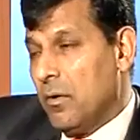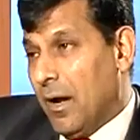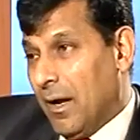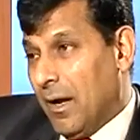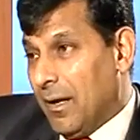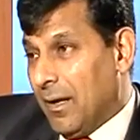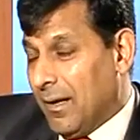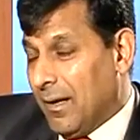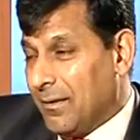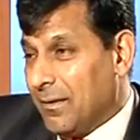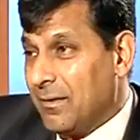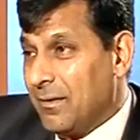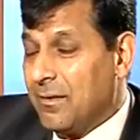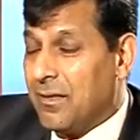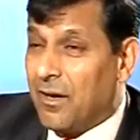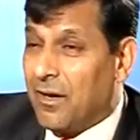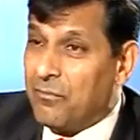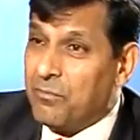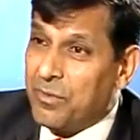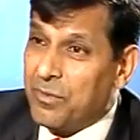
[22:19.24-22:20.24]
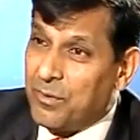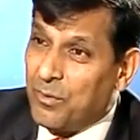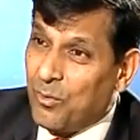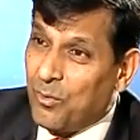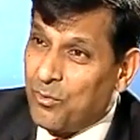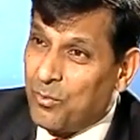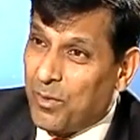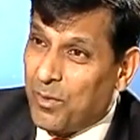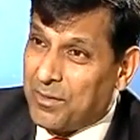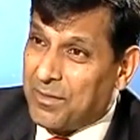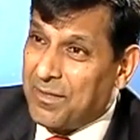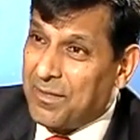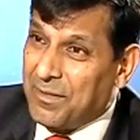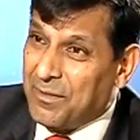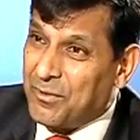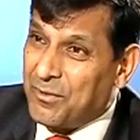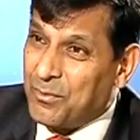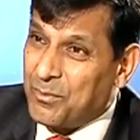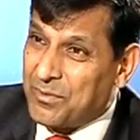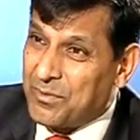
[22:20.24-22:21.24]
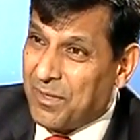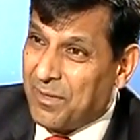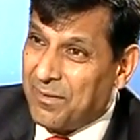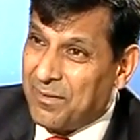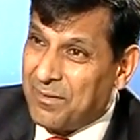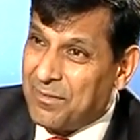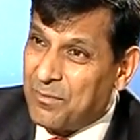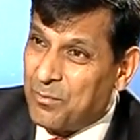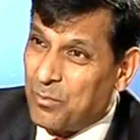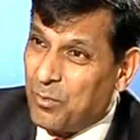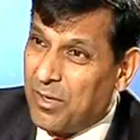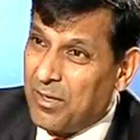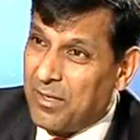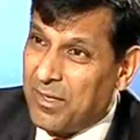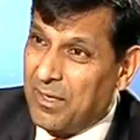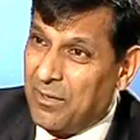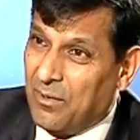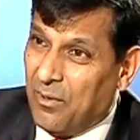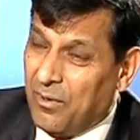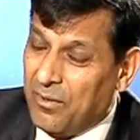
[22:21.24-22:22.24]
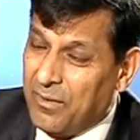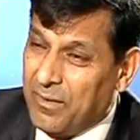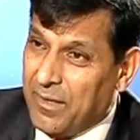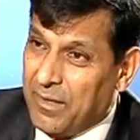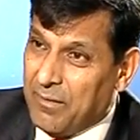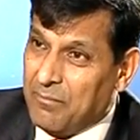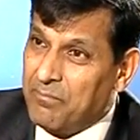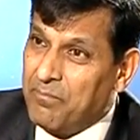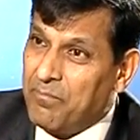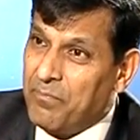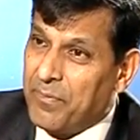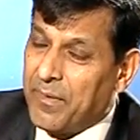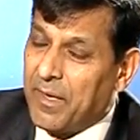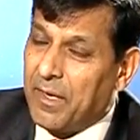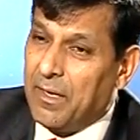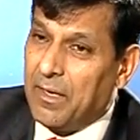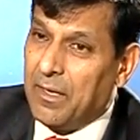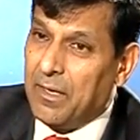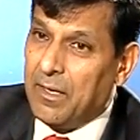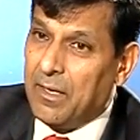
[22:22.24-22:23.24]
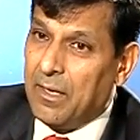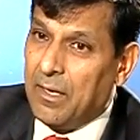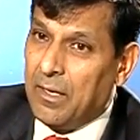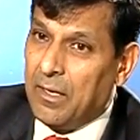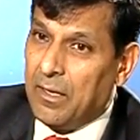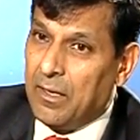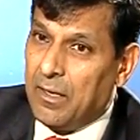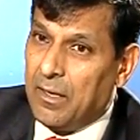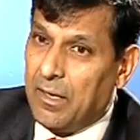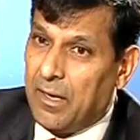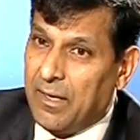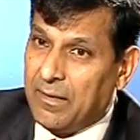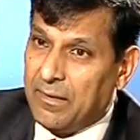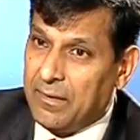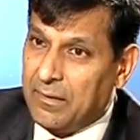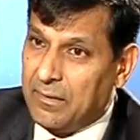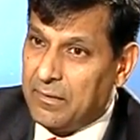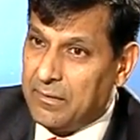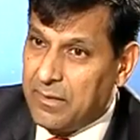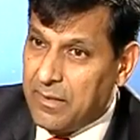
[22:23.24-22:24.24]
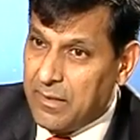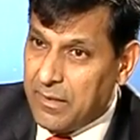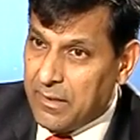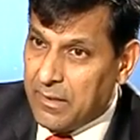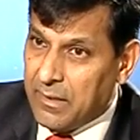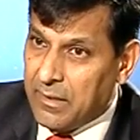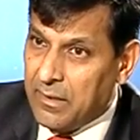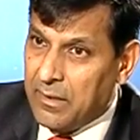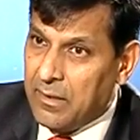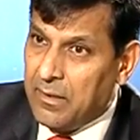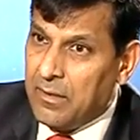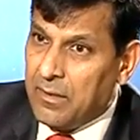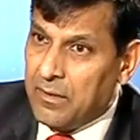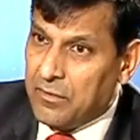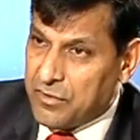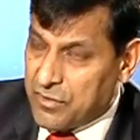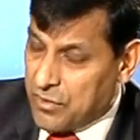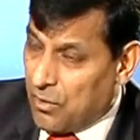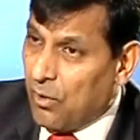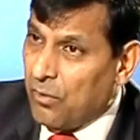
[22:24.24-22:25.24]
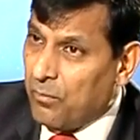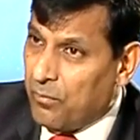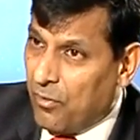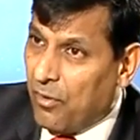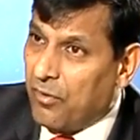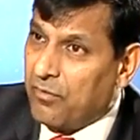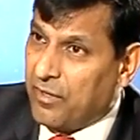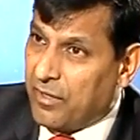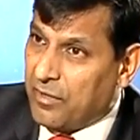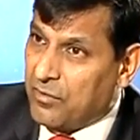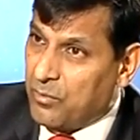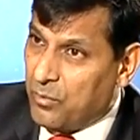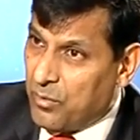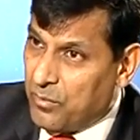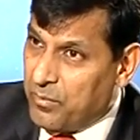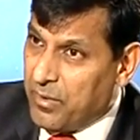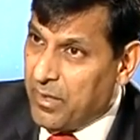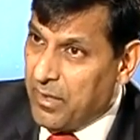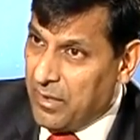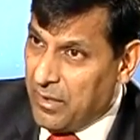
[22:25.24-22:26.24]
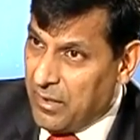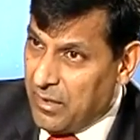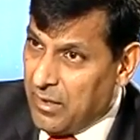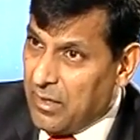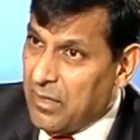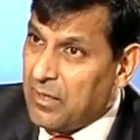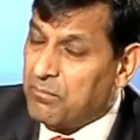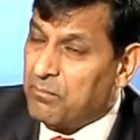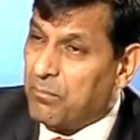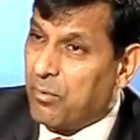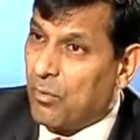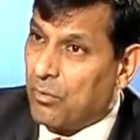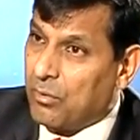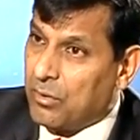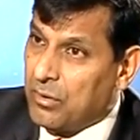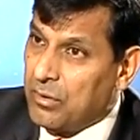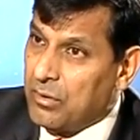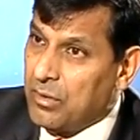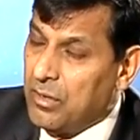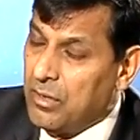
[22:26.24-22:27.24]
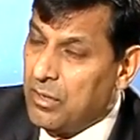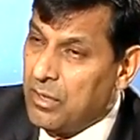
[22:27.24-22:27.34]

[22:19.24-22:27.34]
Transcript: I think the government knows what the issues are. It's working on them. I think the stalled projects would be important.